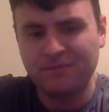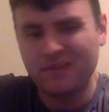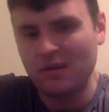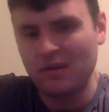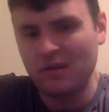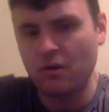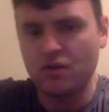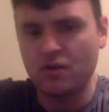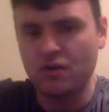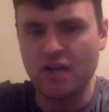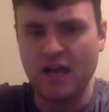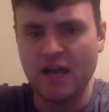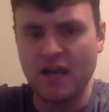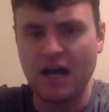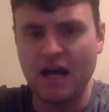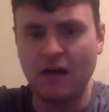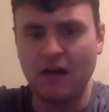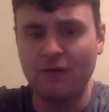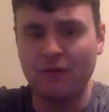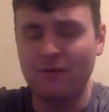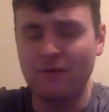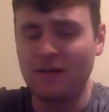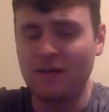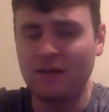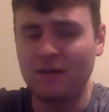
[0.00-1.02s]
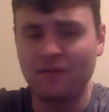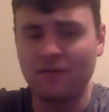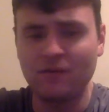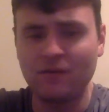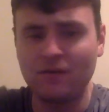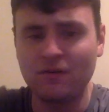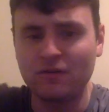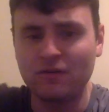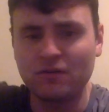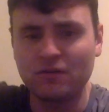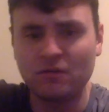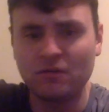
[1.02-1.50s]
O.J. Howard, man, if you
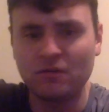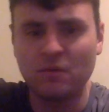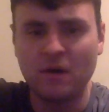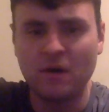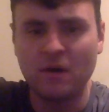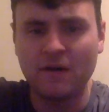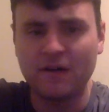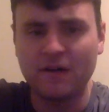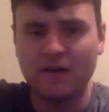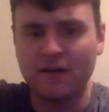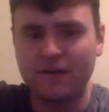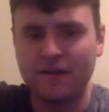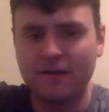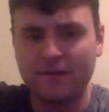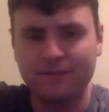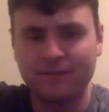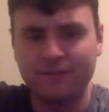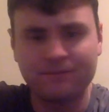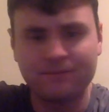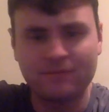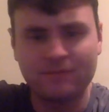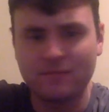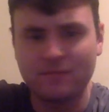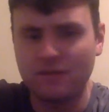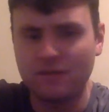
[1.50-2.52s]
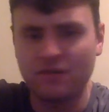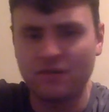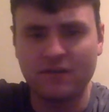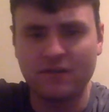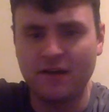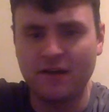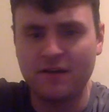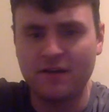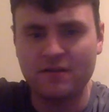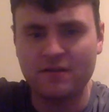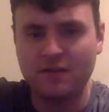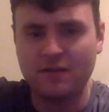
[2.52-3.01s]
don't do well here, you're
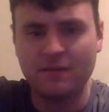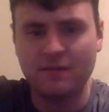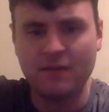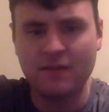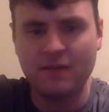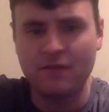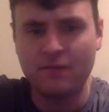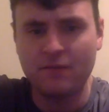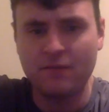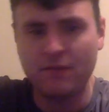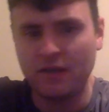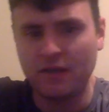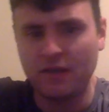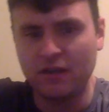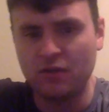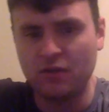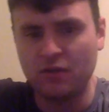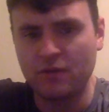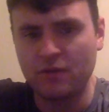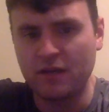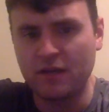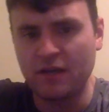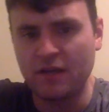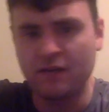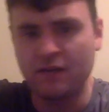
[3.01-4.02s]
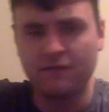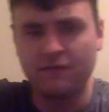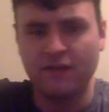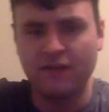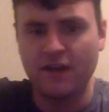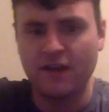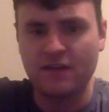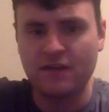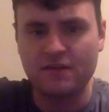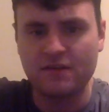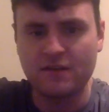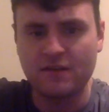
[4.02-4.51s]
dust. I'm never picking you again in
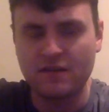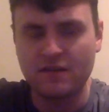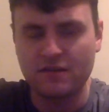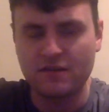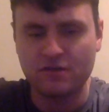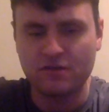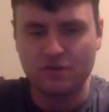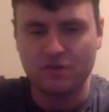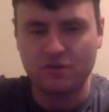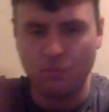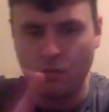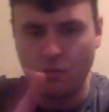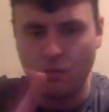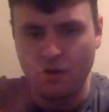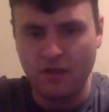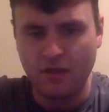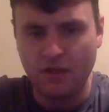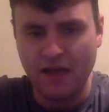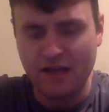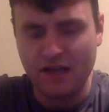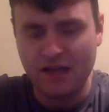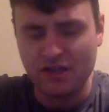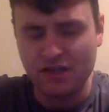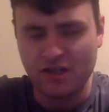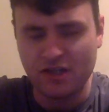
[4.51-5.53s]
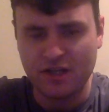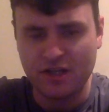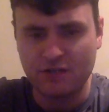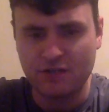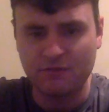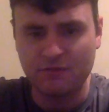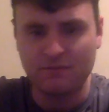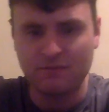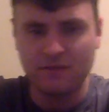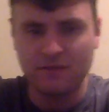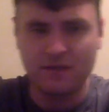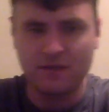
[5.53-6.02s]
fantasy. This is your one last chance
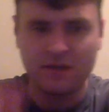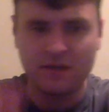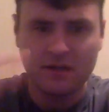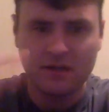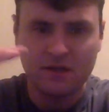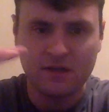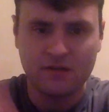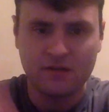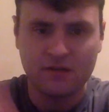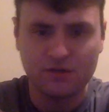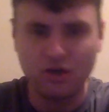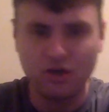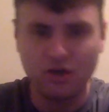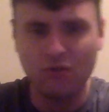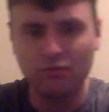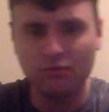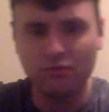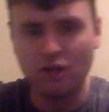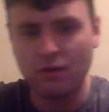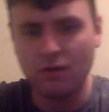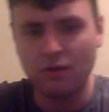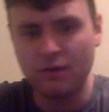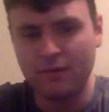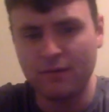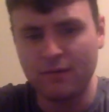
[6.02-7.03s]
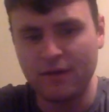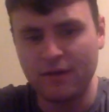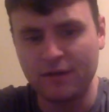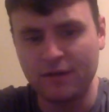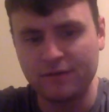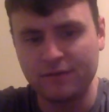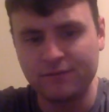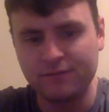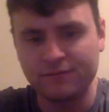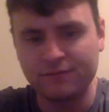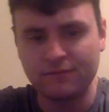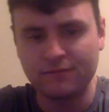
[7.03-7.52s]
with me. Don't blow it, man.
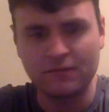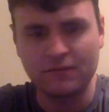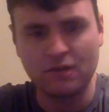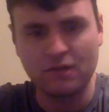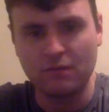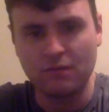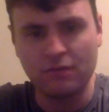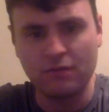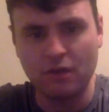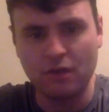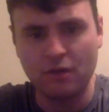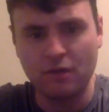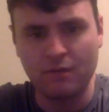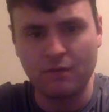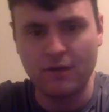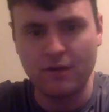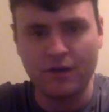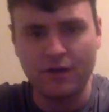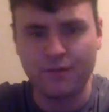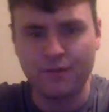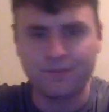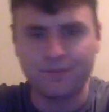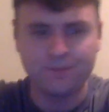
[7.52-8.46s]
Don't blow it, bro.